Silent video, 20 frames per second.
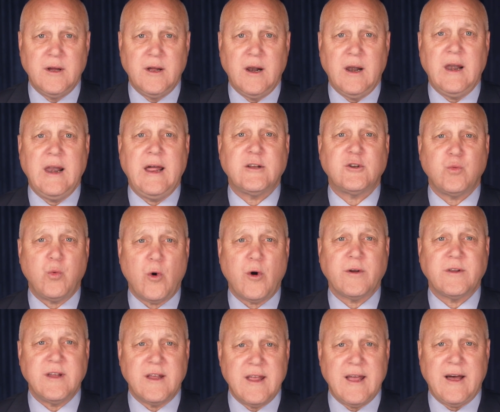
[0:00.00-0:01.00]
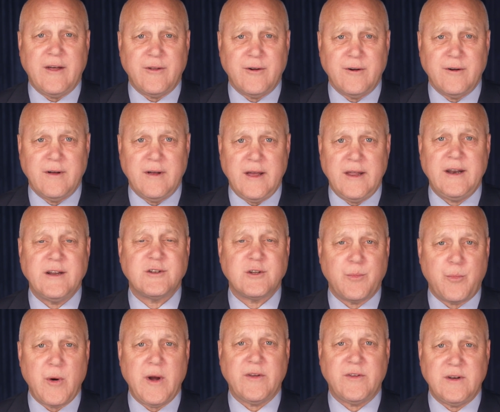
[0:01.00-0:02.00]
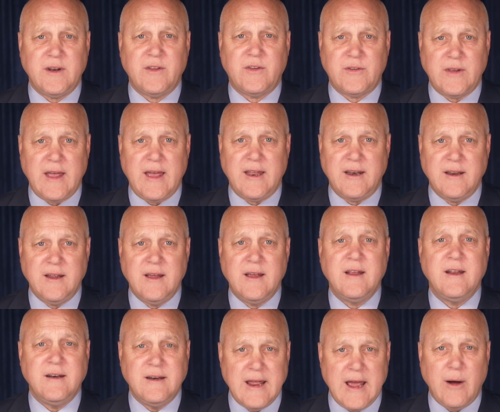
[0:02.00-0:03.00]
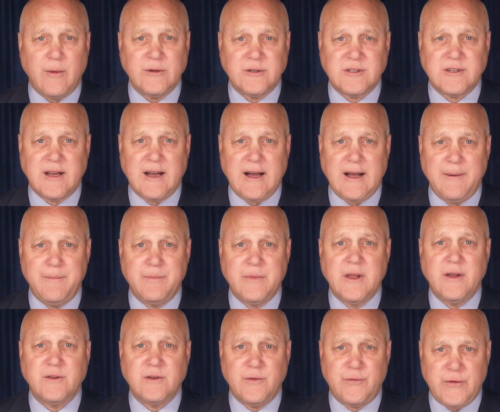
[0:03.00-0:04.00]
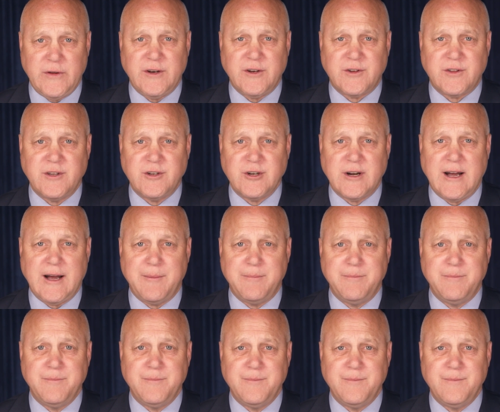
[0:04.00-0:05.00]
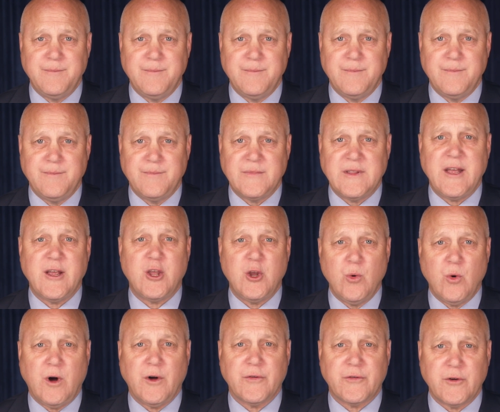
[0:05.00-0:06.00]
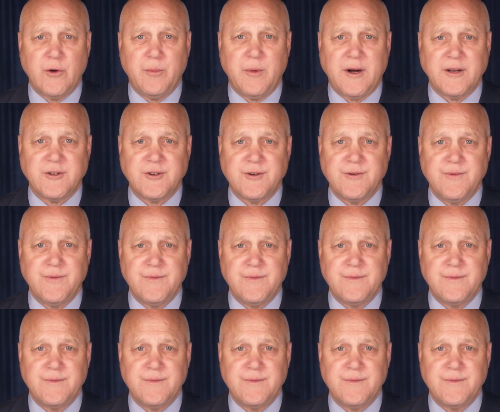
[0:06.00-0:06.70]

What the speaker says: Let's work together, and as the president said, now it's time to finish the job. Thank you all so much.